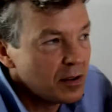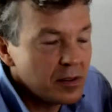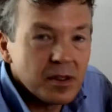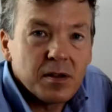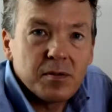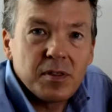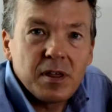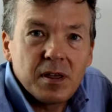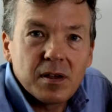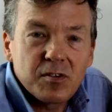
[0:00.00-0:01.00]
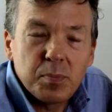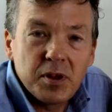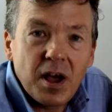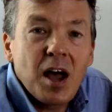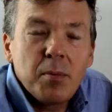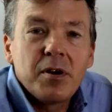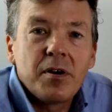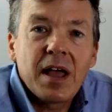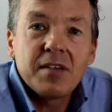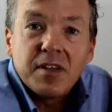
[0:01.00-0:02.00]
the
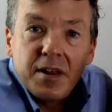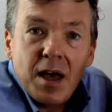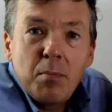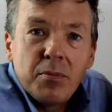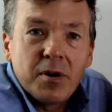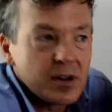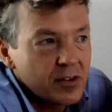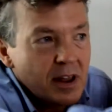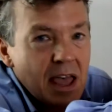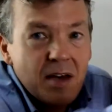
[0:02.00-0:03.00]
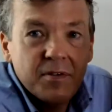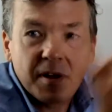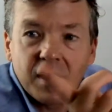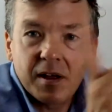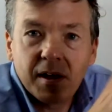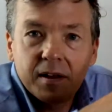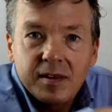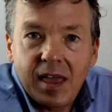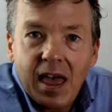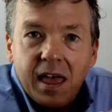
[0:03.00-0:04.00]
speedometer has a number. It doesn't have
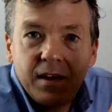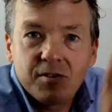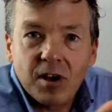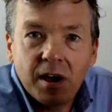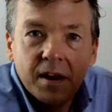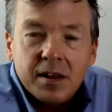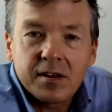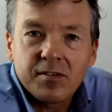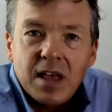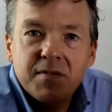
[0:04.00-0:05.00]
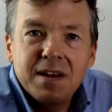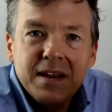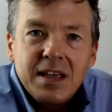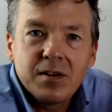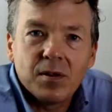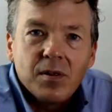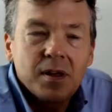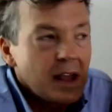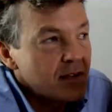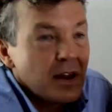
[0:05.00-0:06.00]
a gauge on it. It doesn't have a
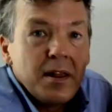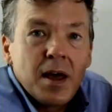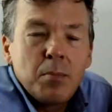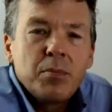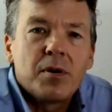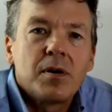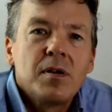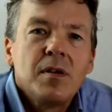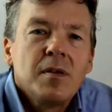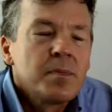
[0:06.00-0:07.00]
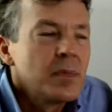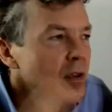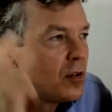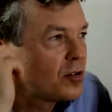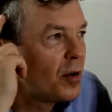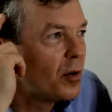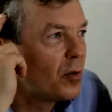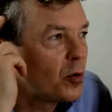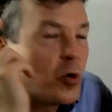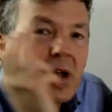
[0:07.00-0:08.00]
needle. It has a number.
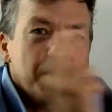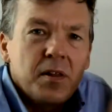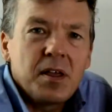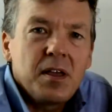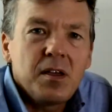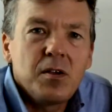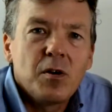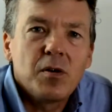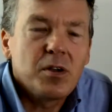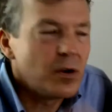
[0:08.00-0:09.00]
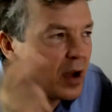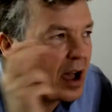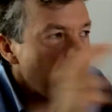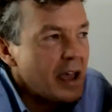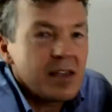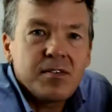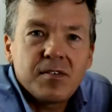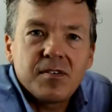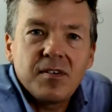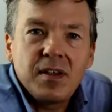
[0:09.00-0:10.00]
So quickly, your eyes
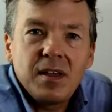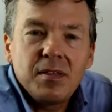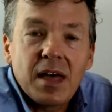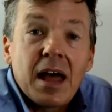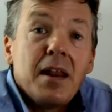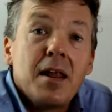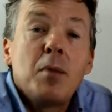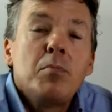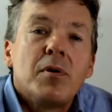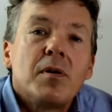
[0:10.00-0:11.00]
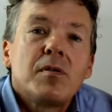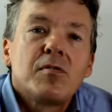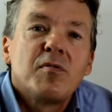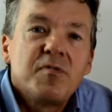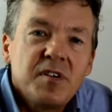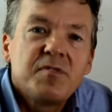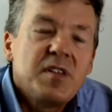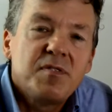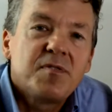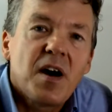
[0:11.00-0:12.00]
see that number. So
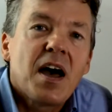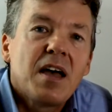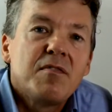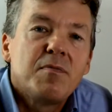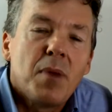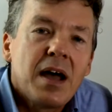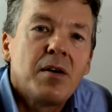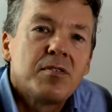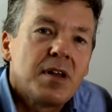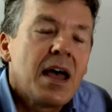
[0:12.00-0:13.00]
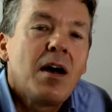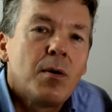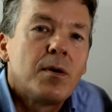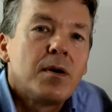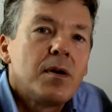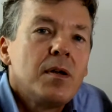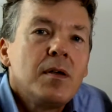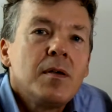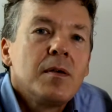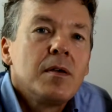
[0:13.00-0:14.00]
55 miles an hour
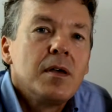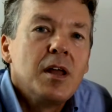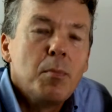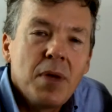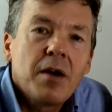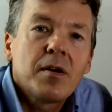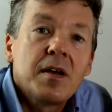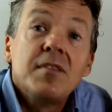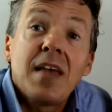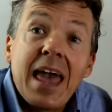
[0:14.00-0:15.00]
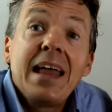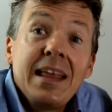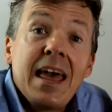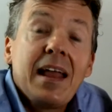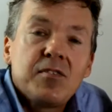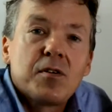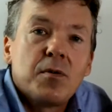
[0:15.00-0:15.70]
in America is 88